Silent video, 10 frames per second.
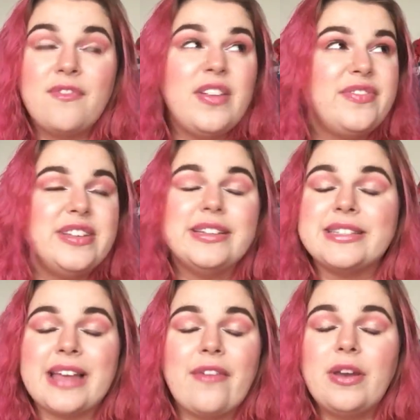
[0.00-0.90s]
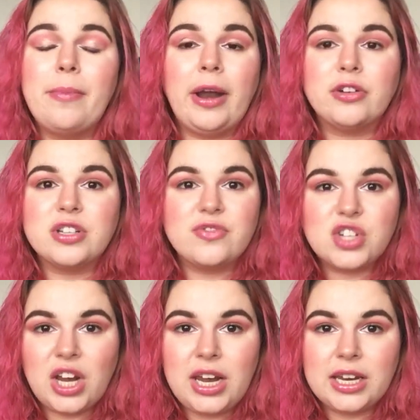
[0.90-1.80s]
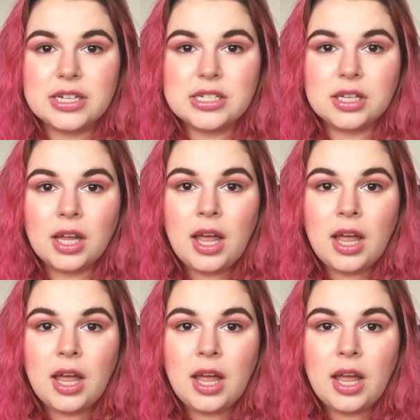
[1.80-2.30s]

57 pairs of jeans.